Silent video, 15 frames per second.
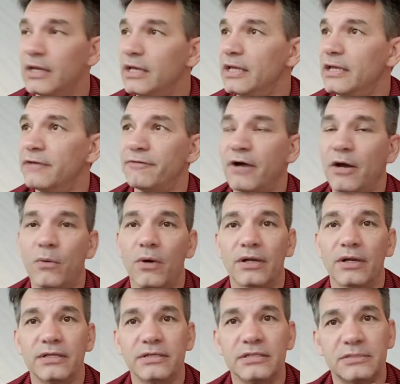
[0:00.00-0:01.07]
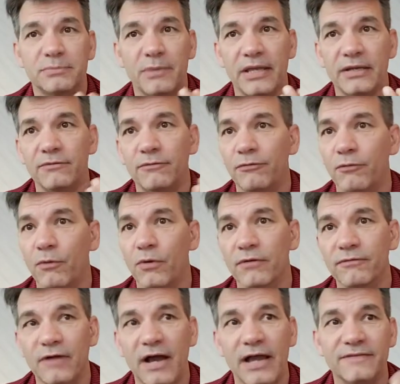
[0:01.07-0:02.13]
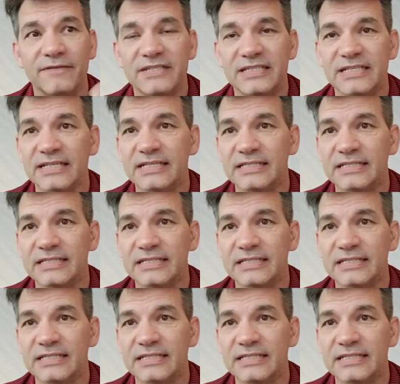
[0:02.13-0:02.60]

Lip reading: If I want to spend 4, 5, 6,